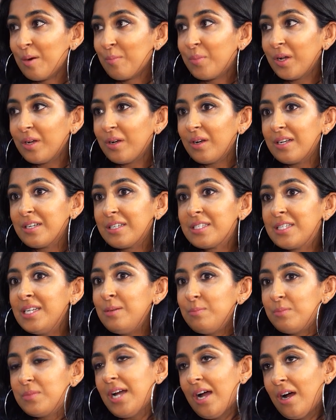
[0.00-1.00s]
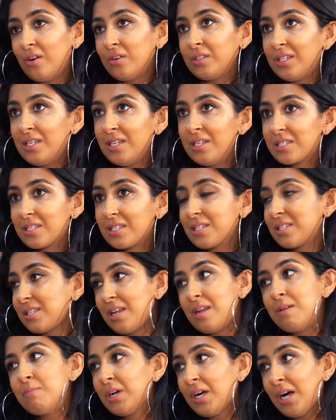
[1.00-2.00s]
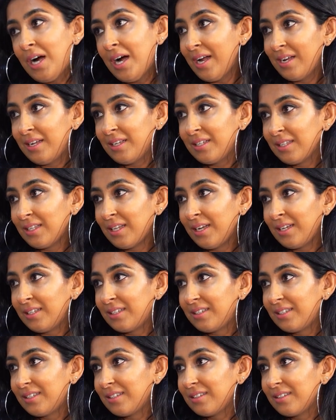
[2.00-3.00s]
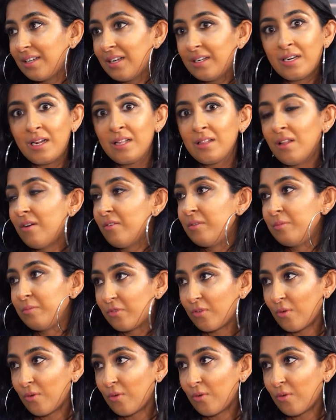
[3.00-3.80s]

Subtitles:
but deep down, he's the same guy. Like, and I love him